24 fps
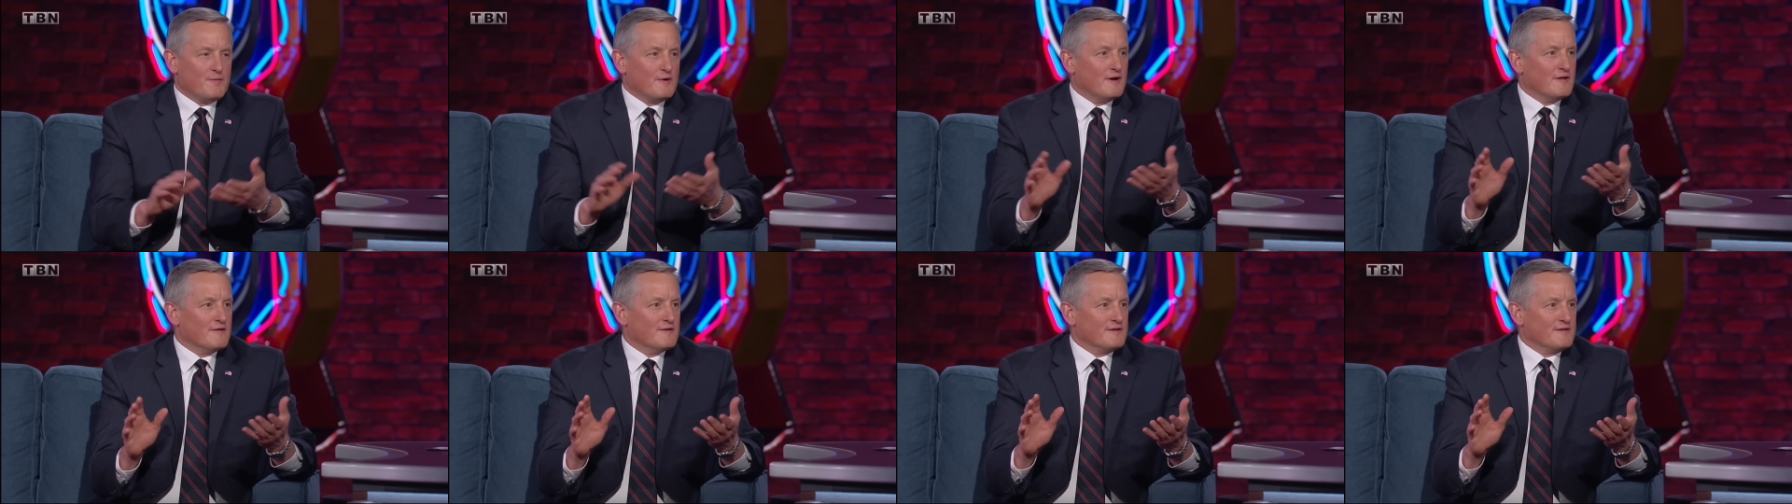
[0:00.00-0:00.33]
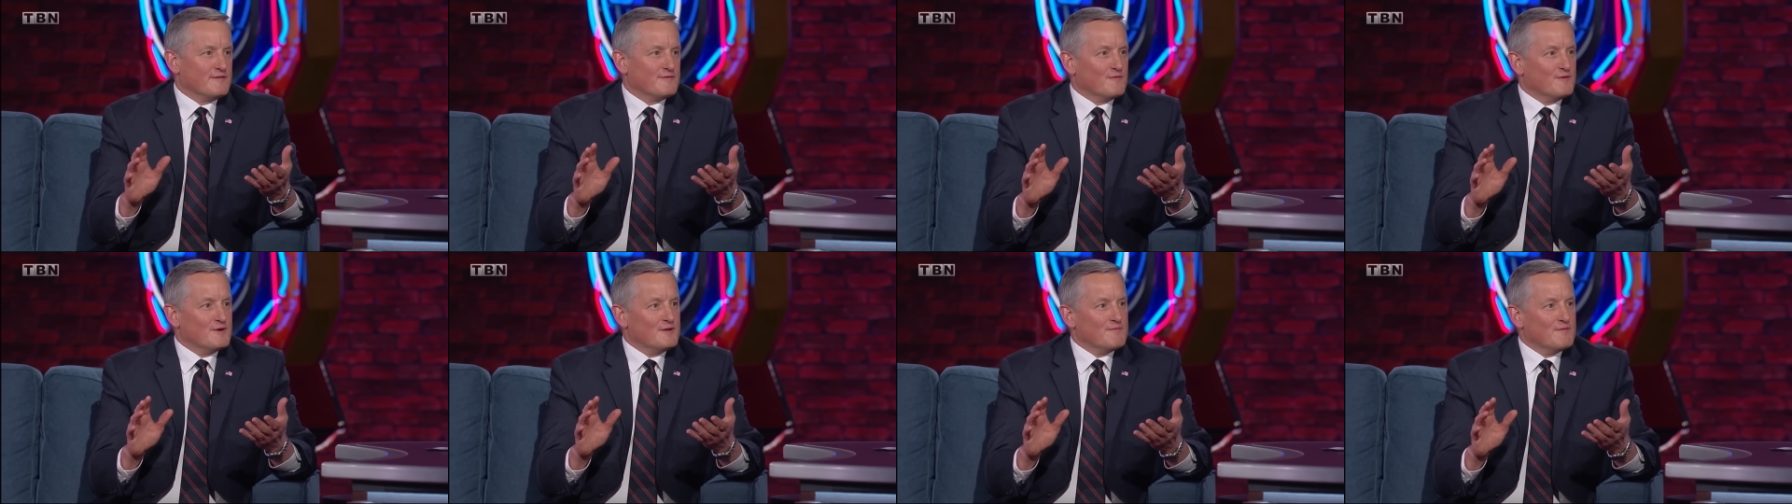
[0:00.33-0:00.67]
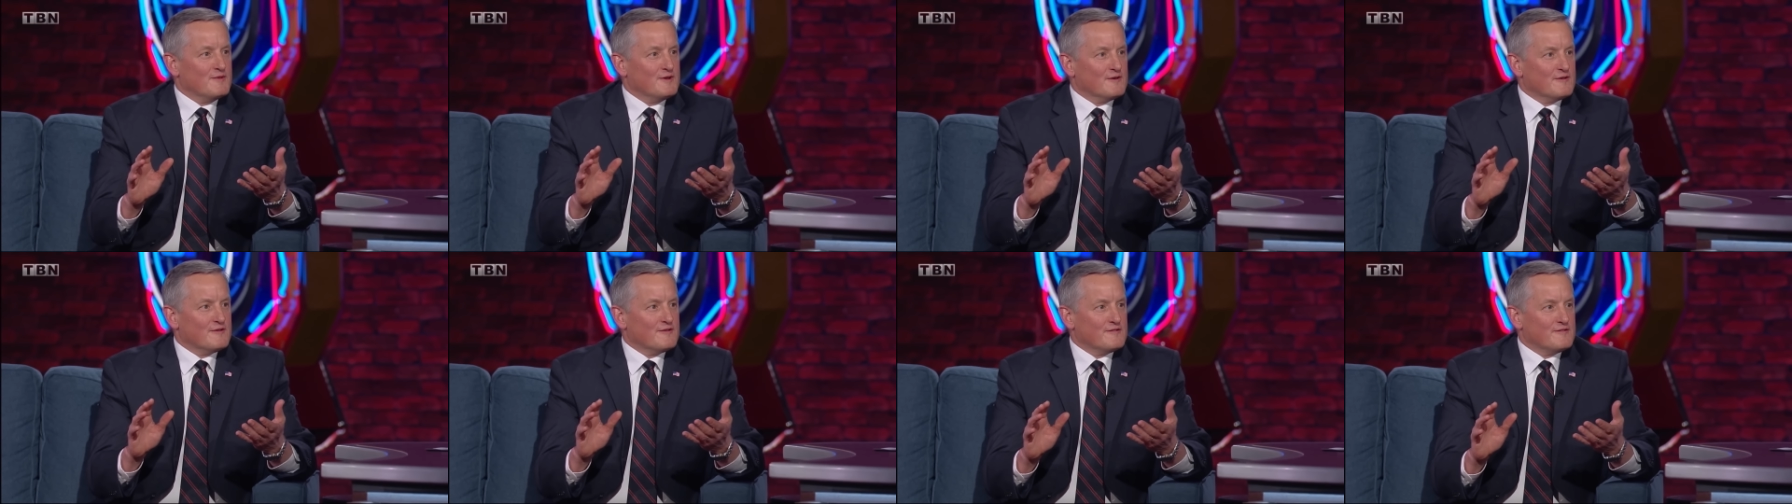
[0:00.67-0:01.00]
all these
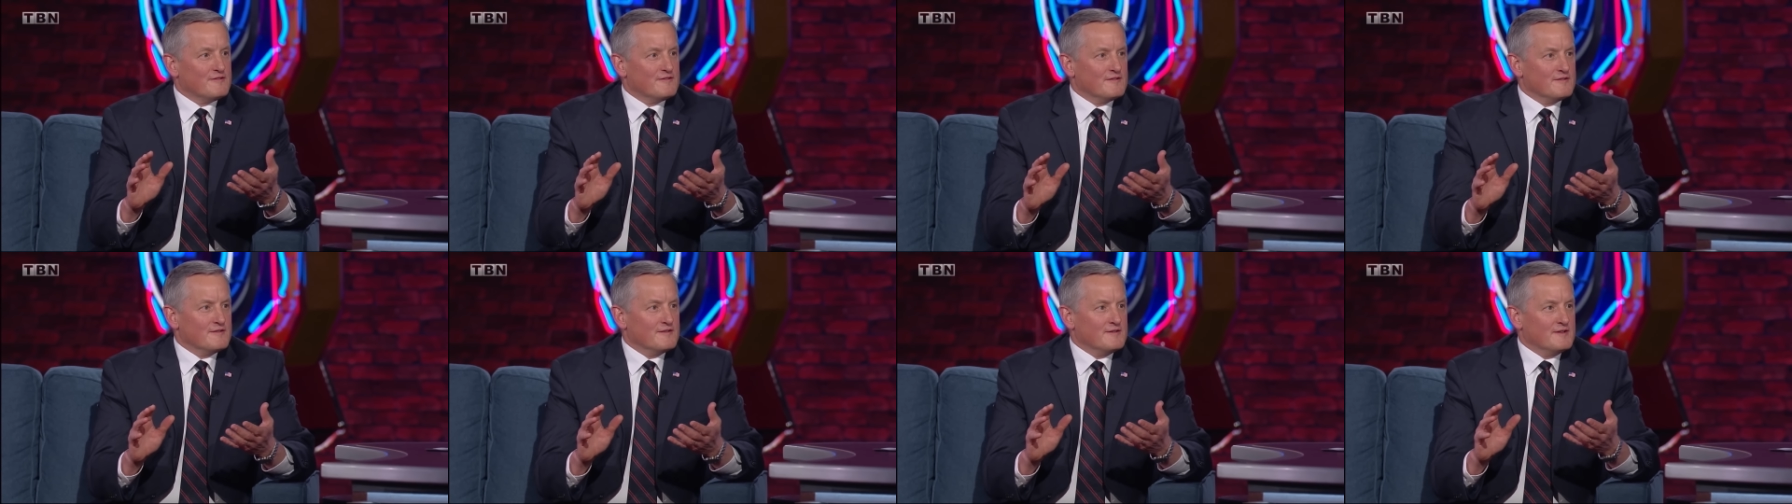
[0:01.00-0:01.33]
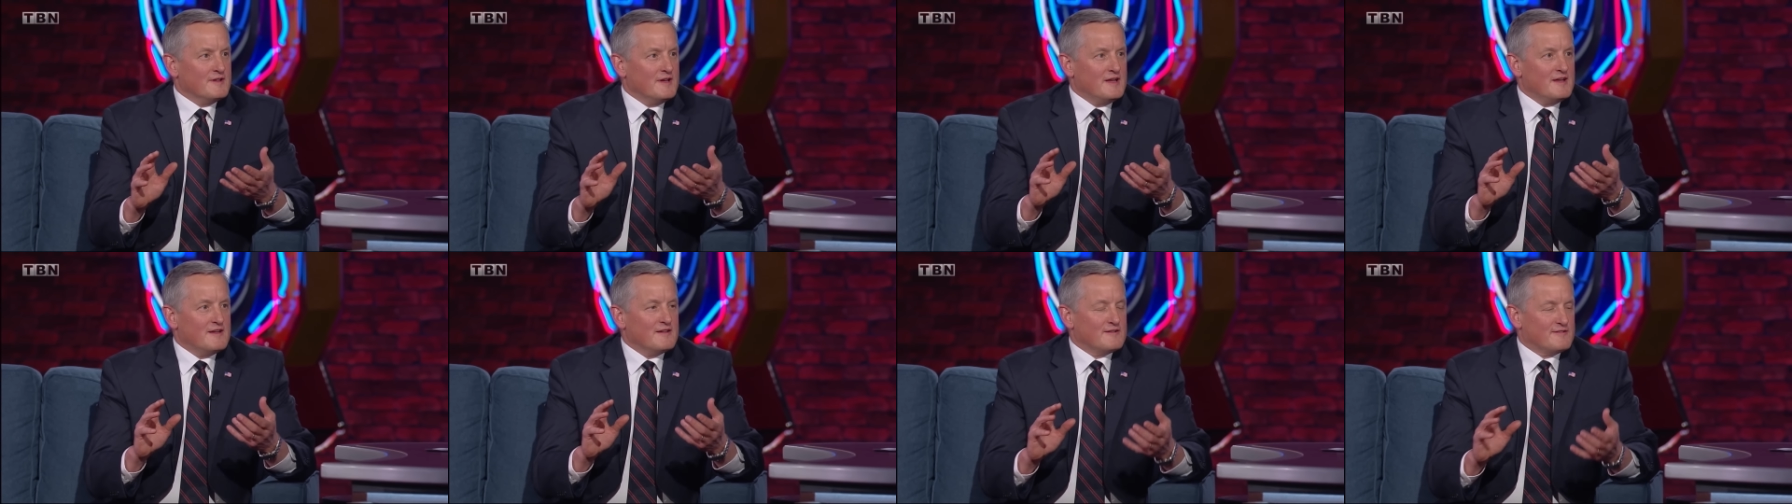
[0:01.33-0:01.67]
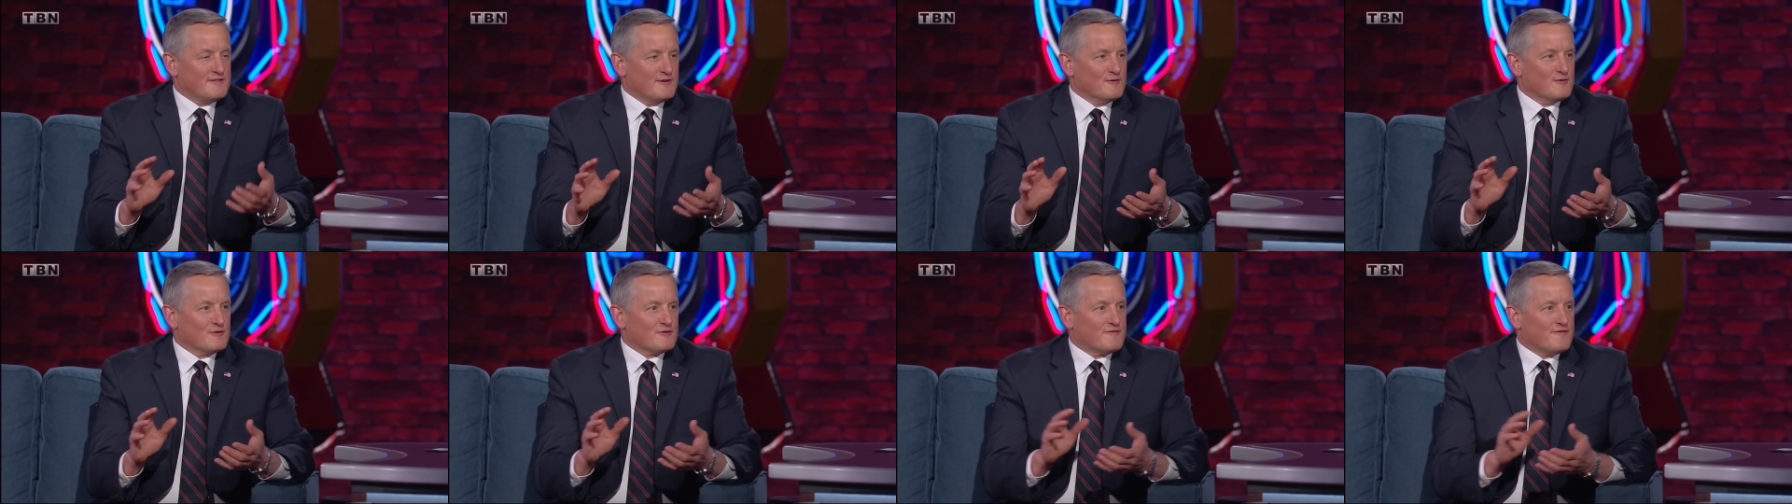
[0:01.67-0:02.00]
windmills and
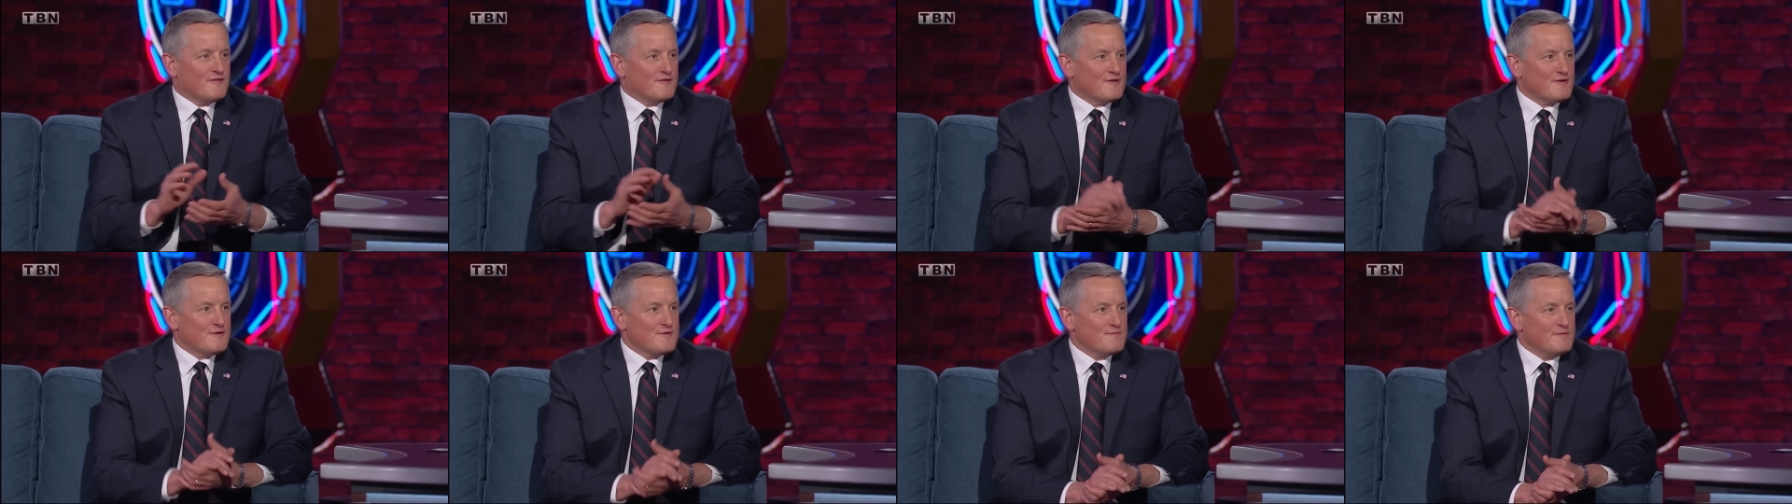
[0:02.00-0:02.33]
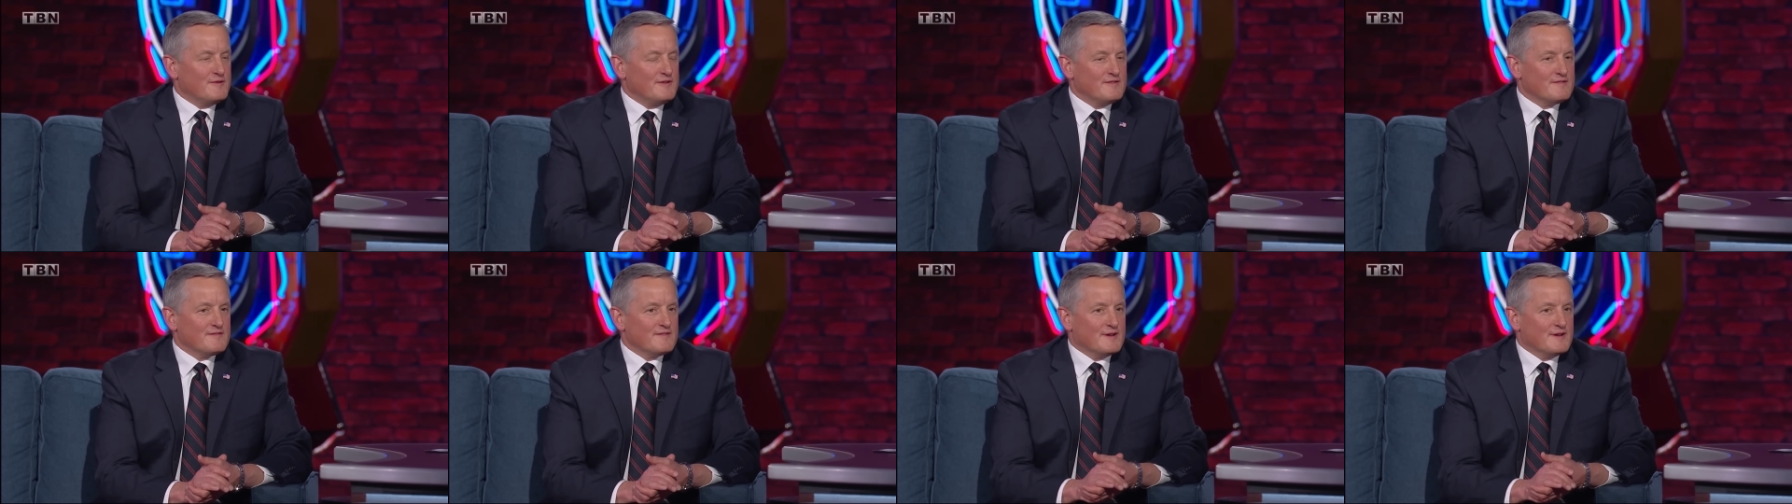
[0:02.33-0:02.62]
solar farms,